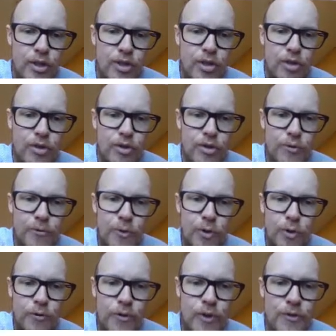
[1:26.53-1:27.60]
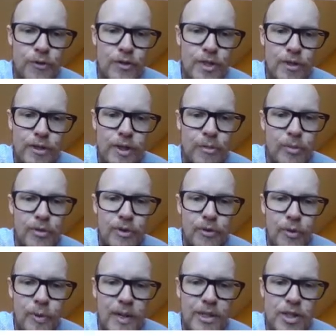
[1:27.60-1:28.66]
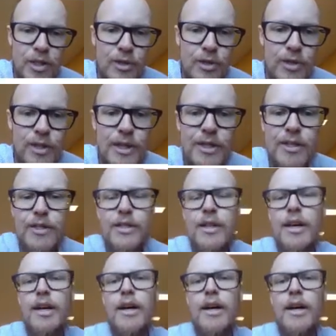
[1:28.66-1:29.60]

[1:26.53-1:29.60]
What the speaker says: to 4/5. There are a number of different ways you can do this.